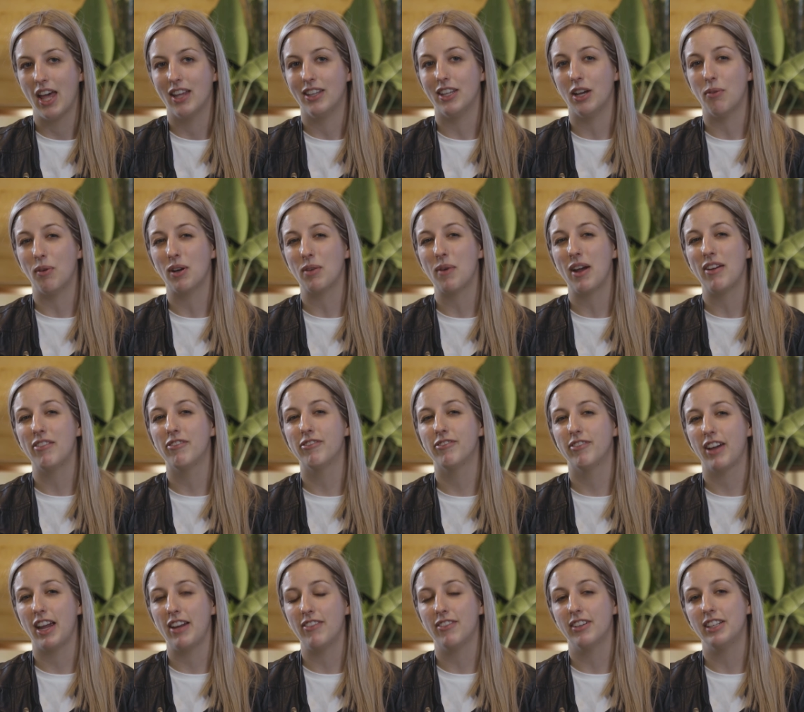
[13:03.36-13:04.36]
They're one of my
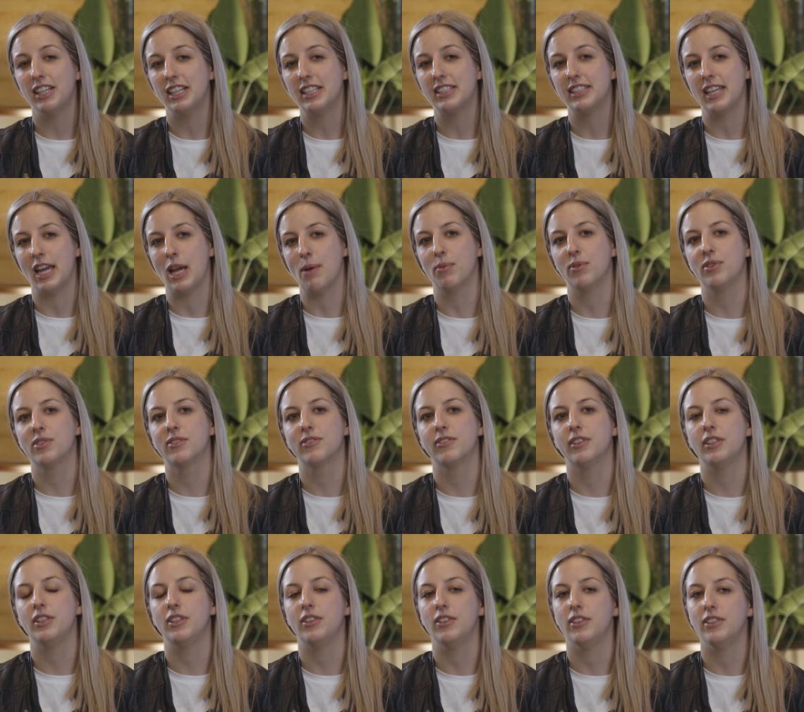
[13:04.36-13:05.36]
favorite examples for
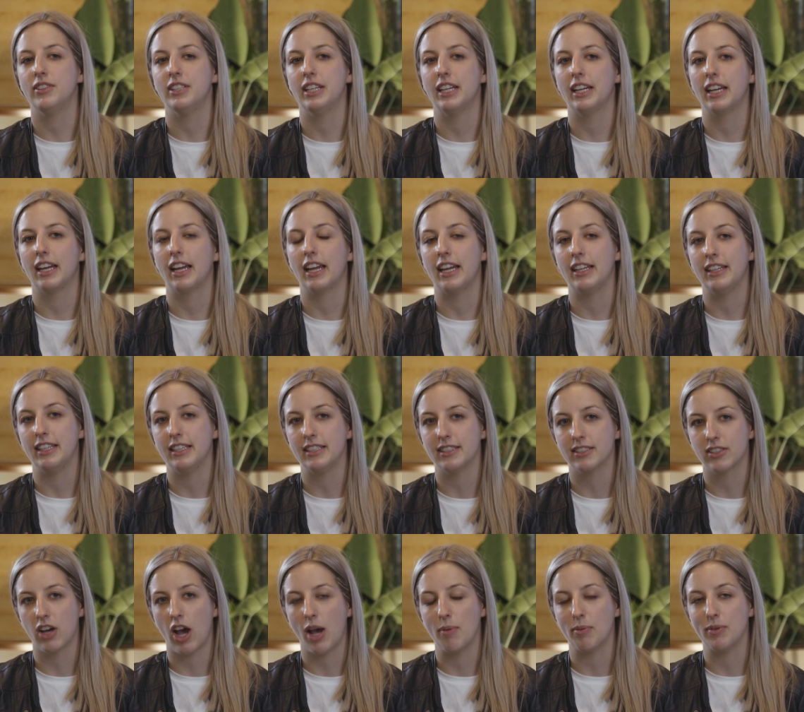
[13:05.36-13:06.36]
using in this
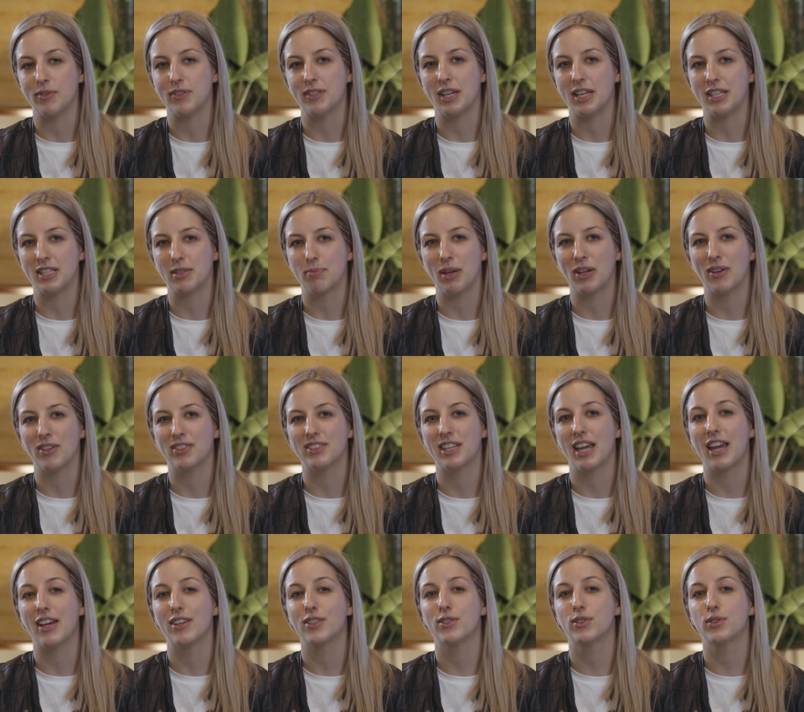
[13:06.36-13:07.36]
type of sense because
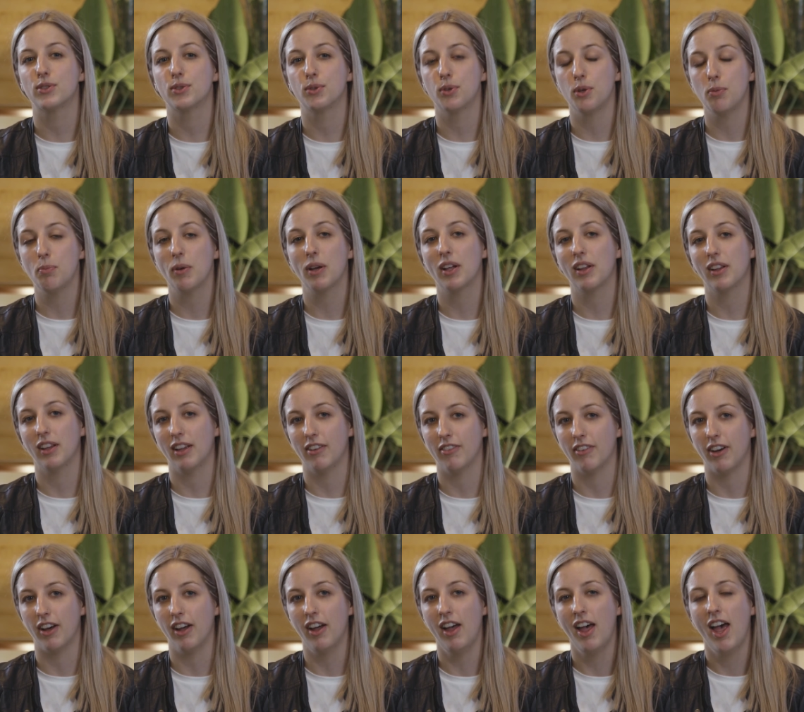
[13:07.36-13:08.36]
they are super
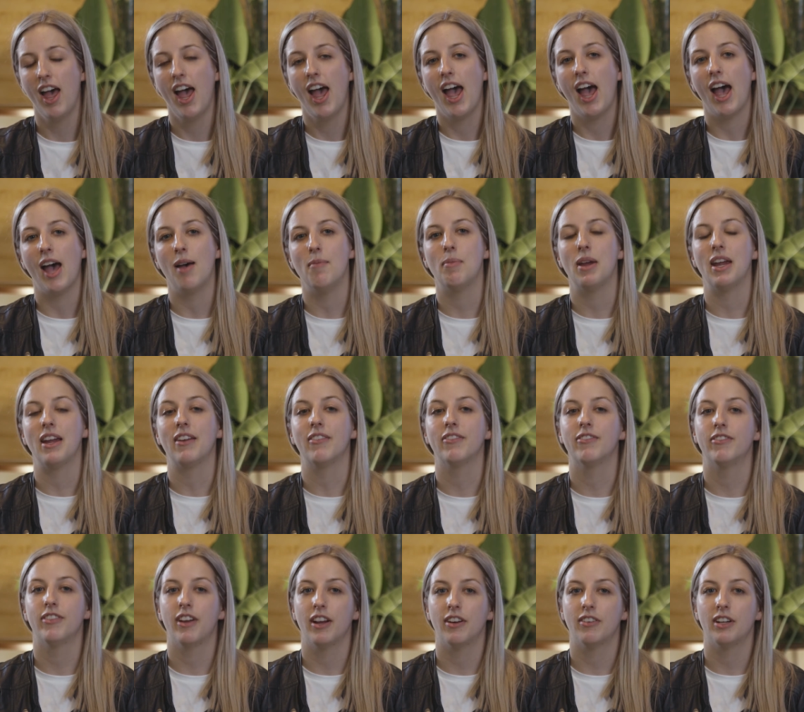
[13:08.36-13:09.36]
clever at
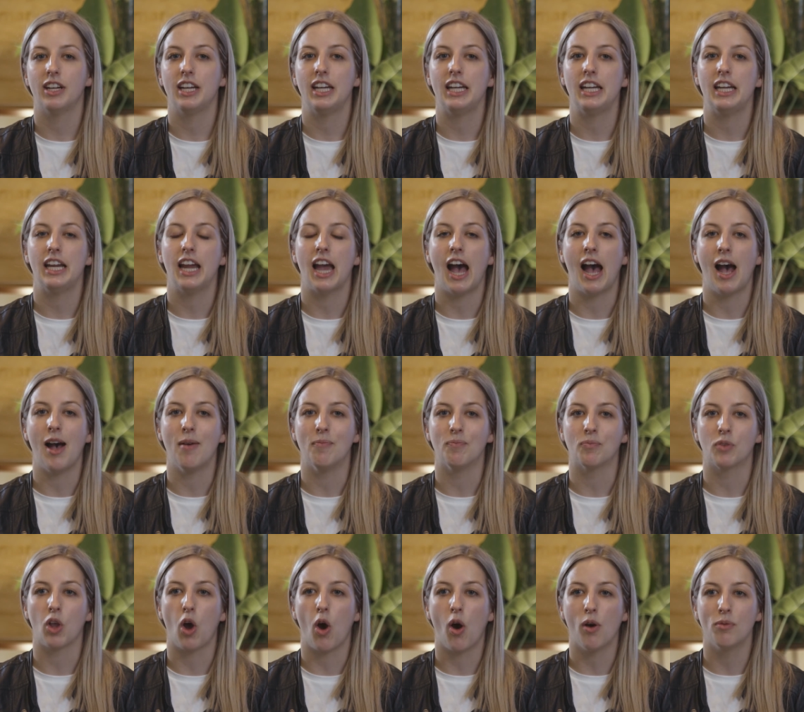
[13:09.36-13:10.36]
being very
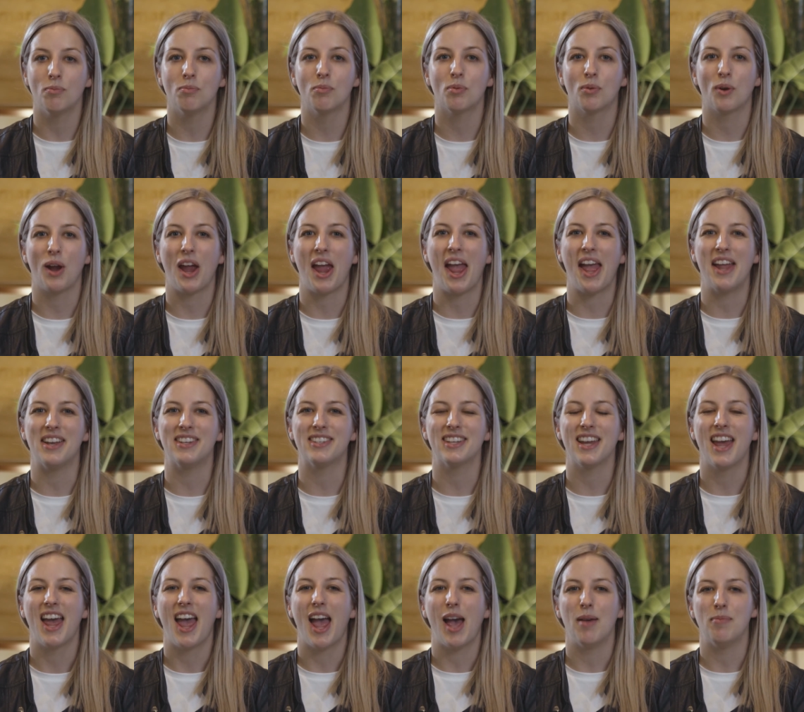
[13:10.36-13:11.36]
on brand
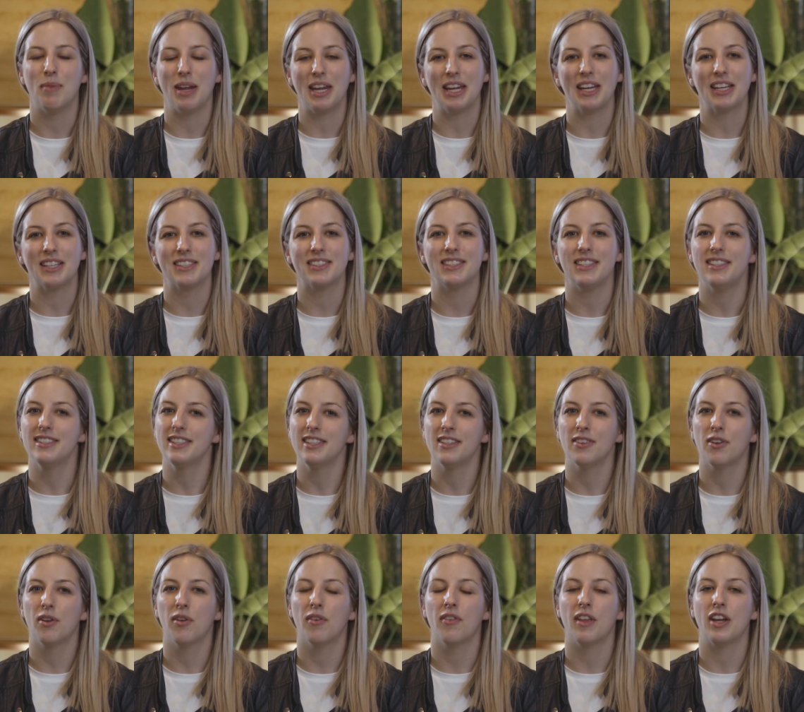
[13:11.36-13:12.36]
and being consistent
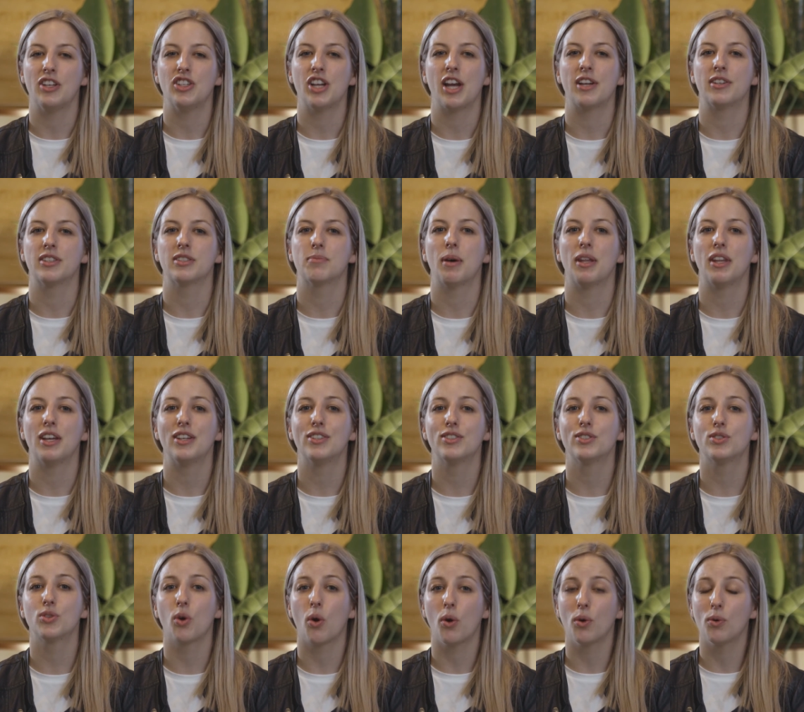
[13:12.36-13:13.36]
in all of their channels, but they're
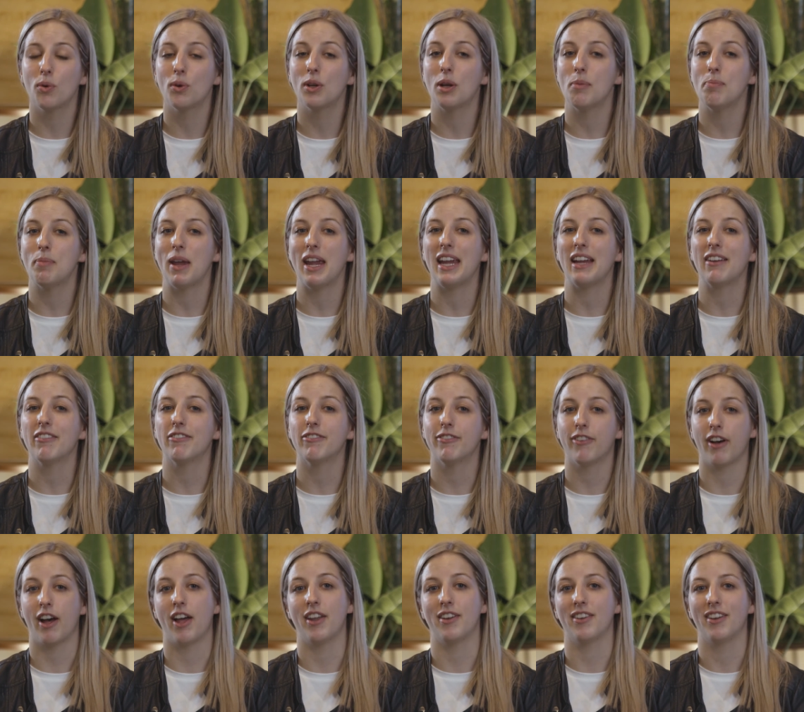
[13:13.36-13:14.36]
so good at being
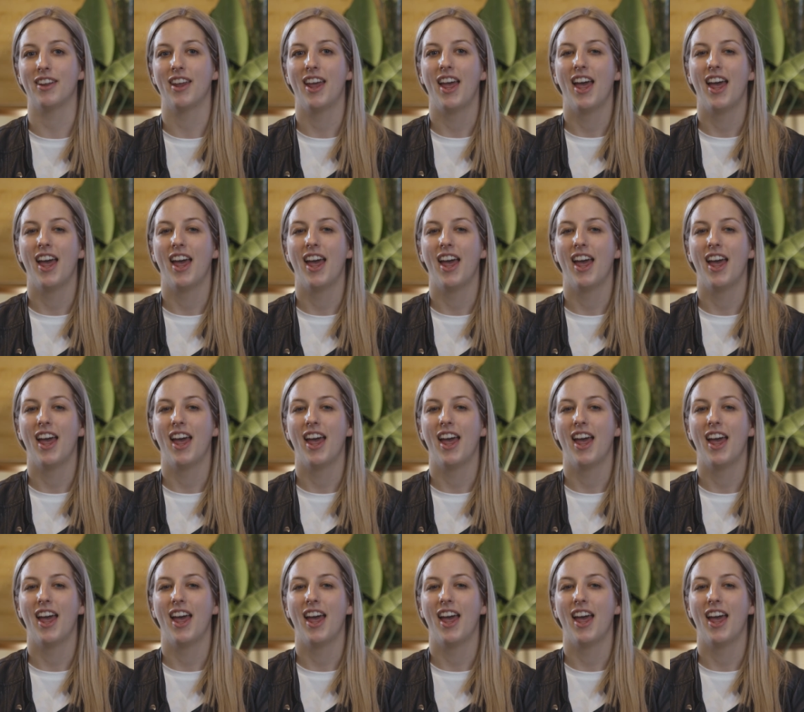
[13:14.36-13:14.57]
fun.